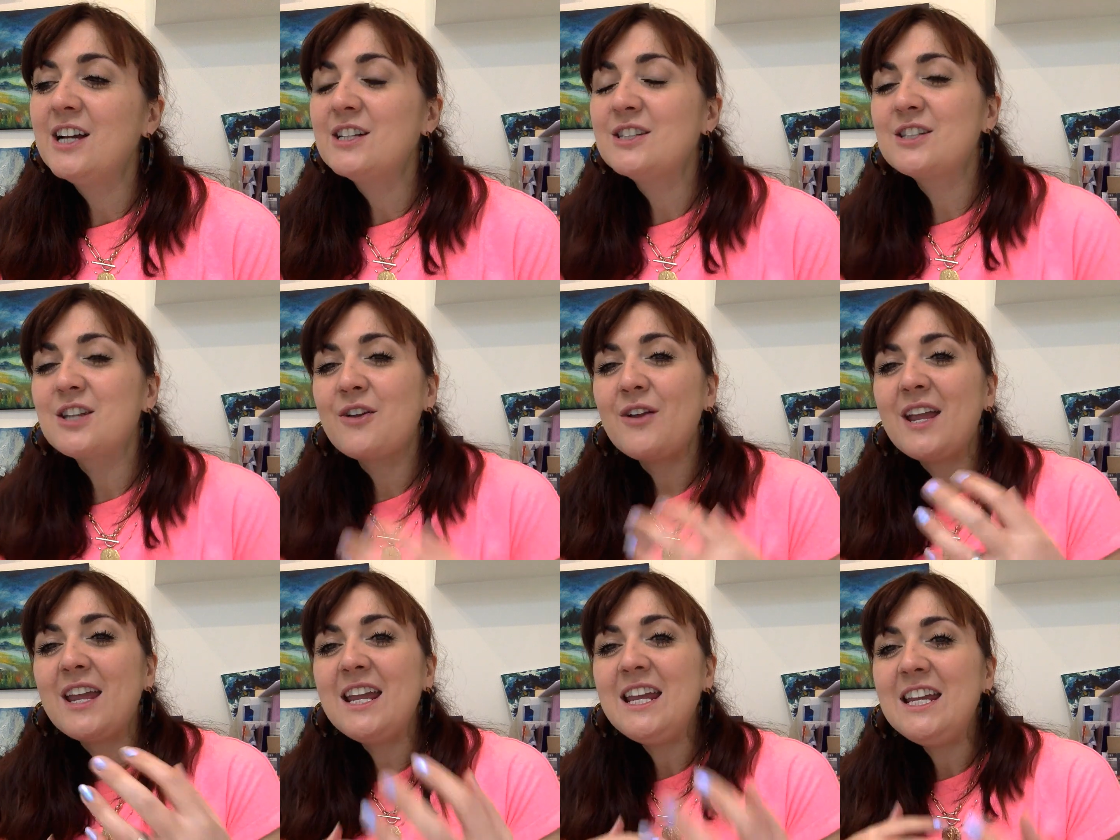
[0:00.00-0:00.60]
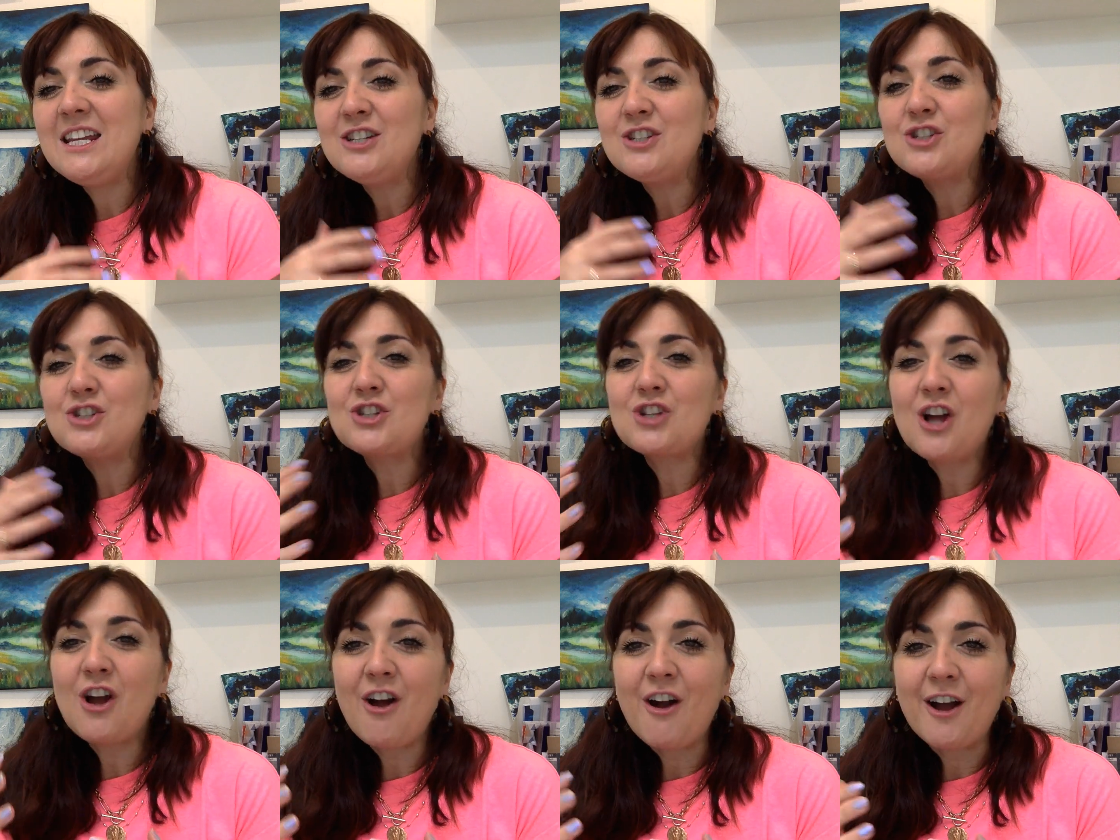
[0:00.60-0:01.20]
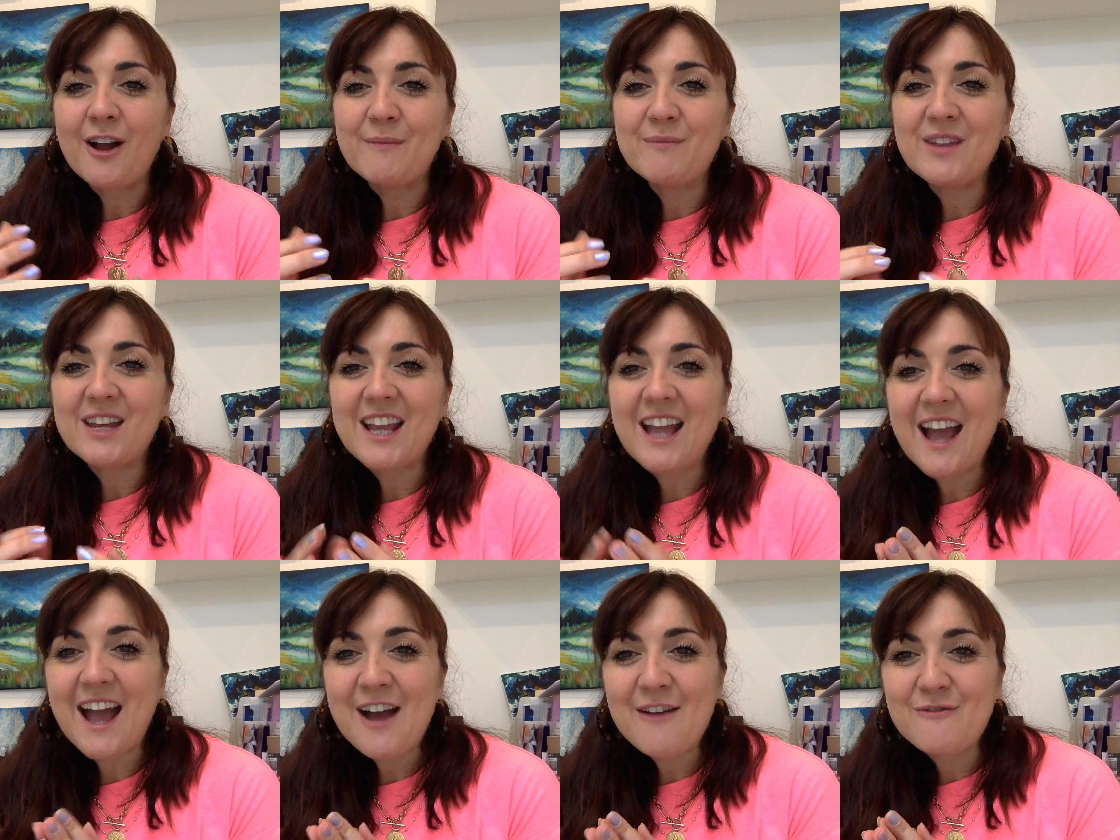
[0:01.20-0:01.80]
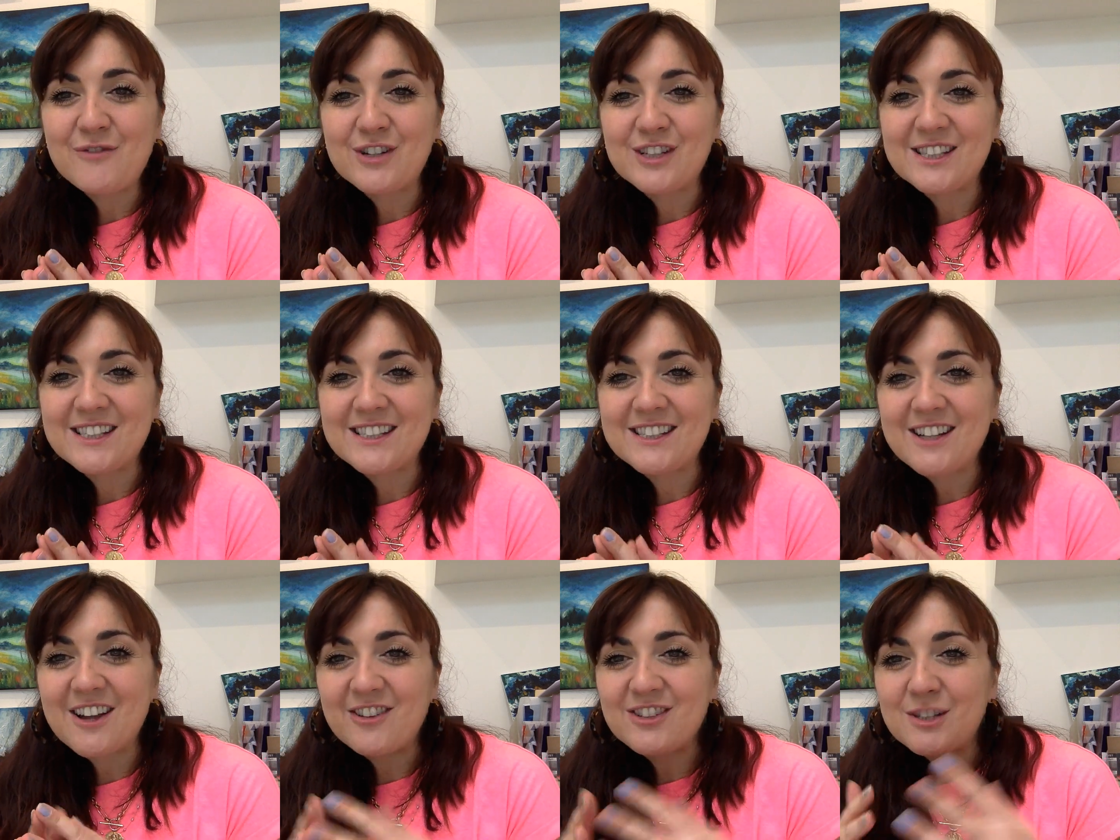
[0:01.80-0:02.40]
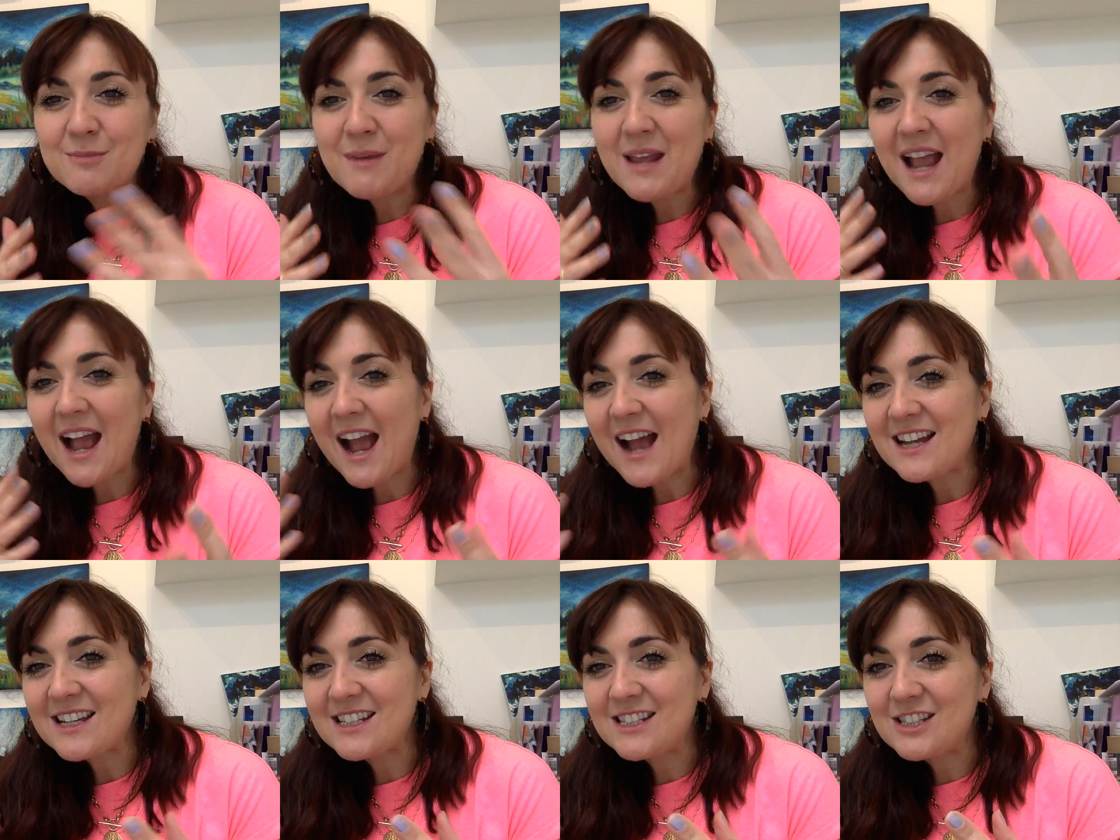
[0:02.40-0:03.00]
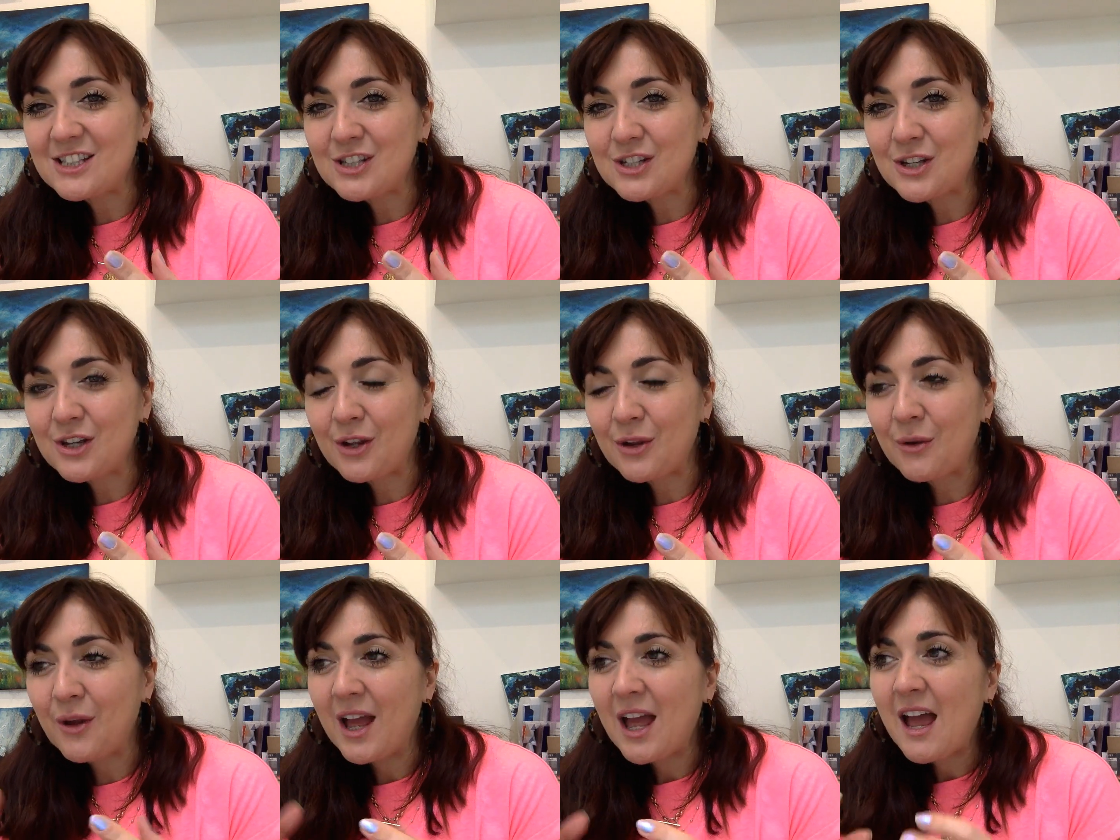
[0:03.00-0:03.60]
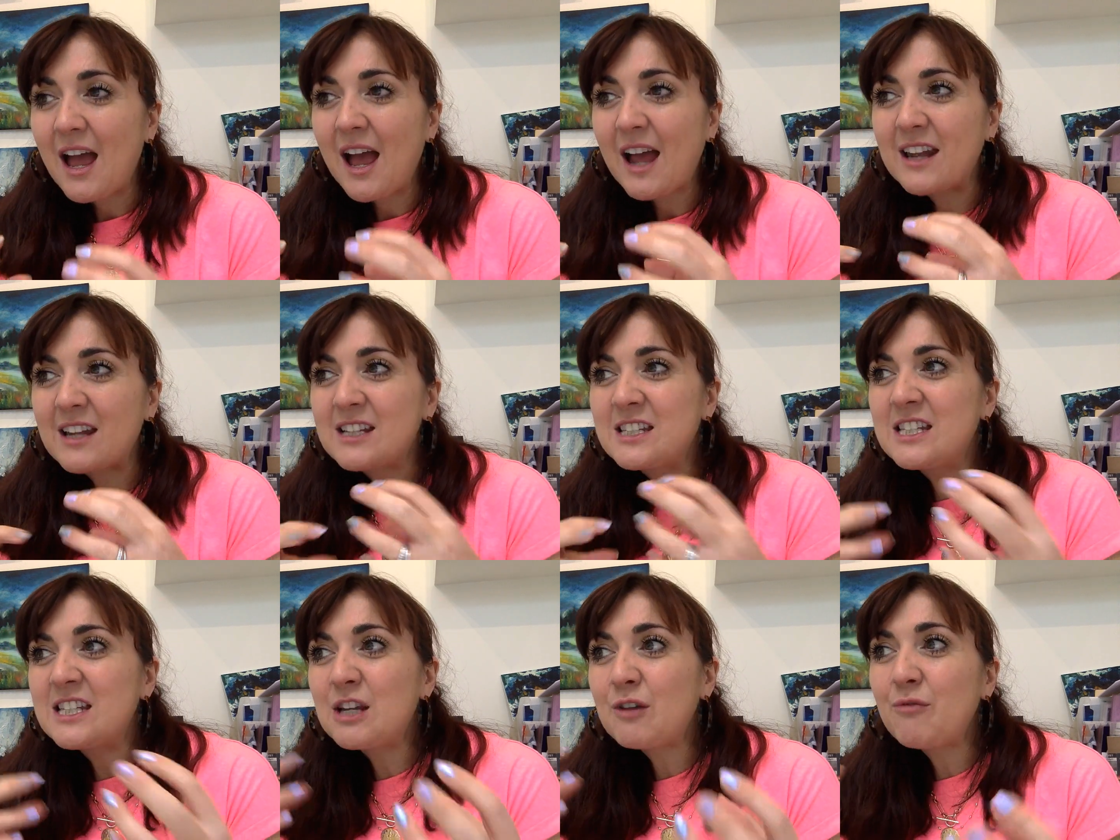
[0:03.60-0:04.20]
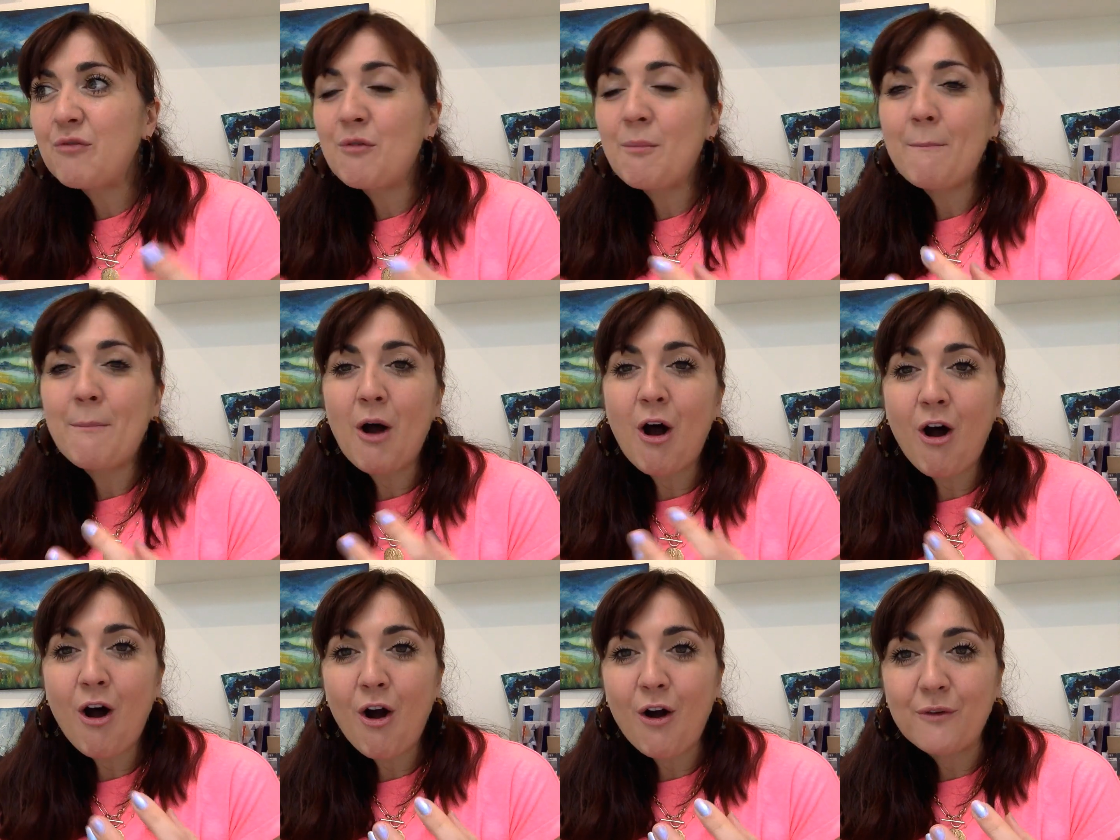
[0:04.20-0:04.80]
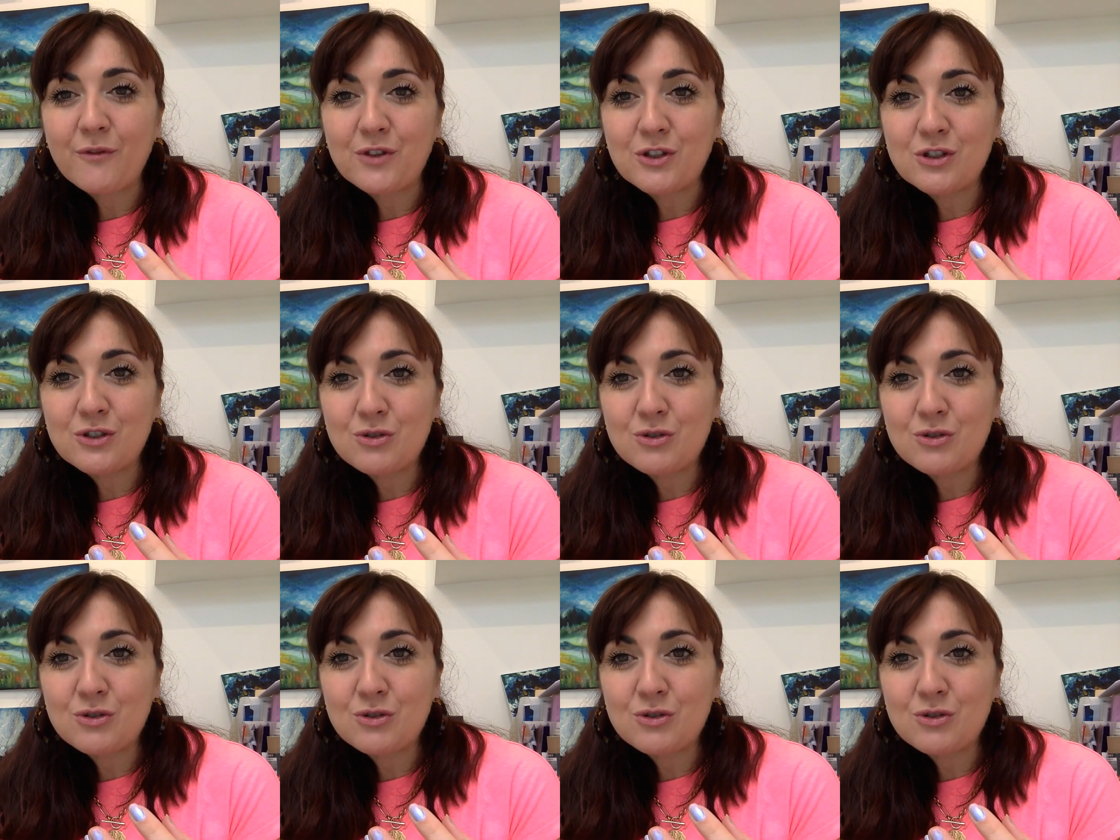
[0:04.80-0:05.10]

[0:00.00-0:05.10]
So each time the canvas is going to be added to and a different part of the